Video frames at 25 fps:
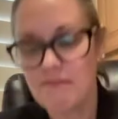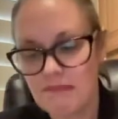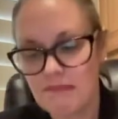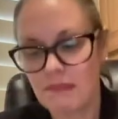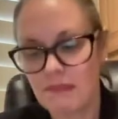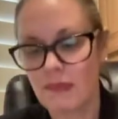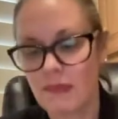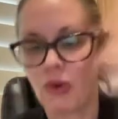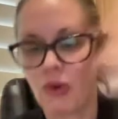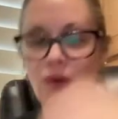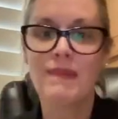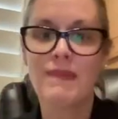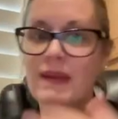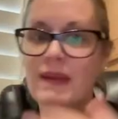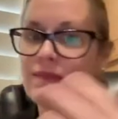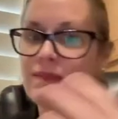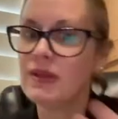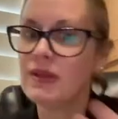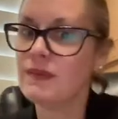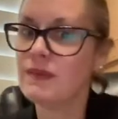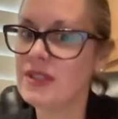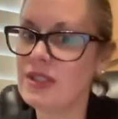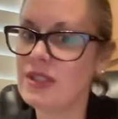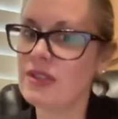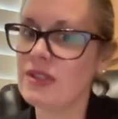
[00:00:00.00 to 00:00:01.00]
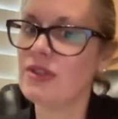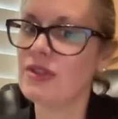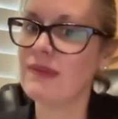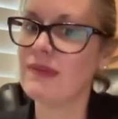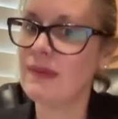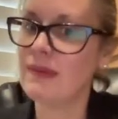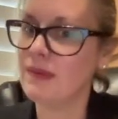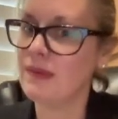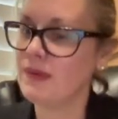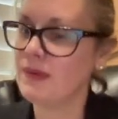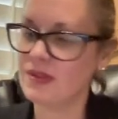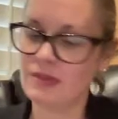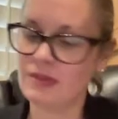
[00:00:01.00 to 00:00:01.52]
Or maybe we do.
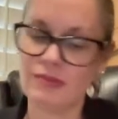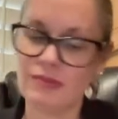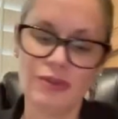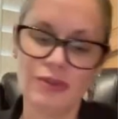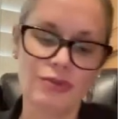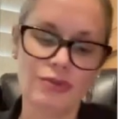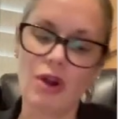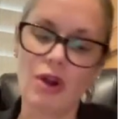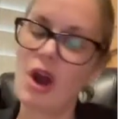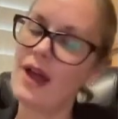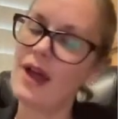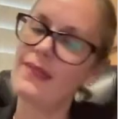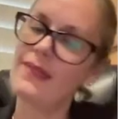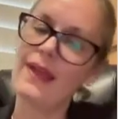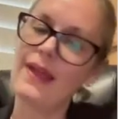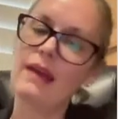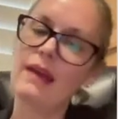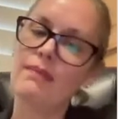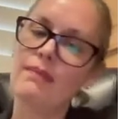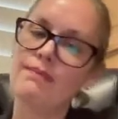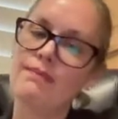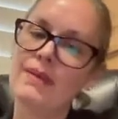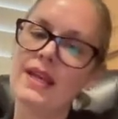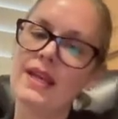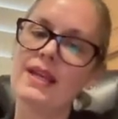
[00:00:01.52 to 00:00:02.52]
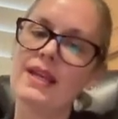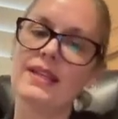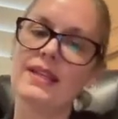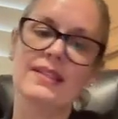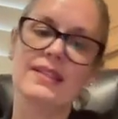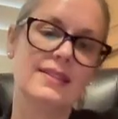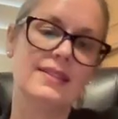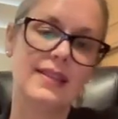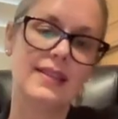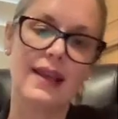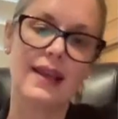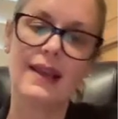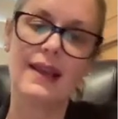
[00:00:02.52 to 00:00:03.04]
Maybe we just draw it that big and
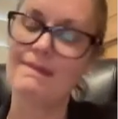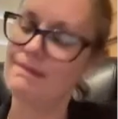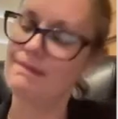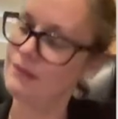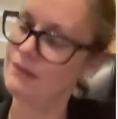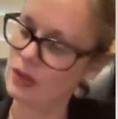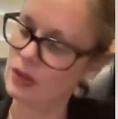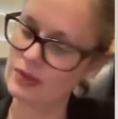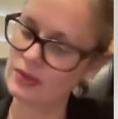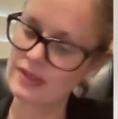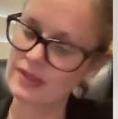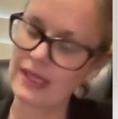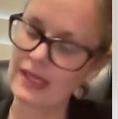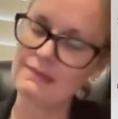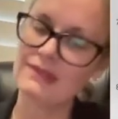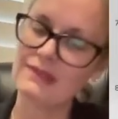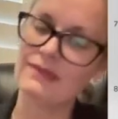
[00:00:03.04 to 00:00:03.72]
say those types of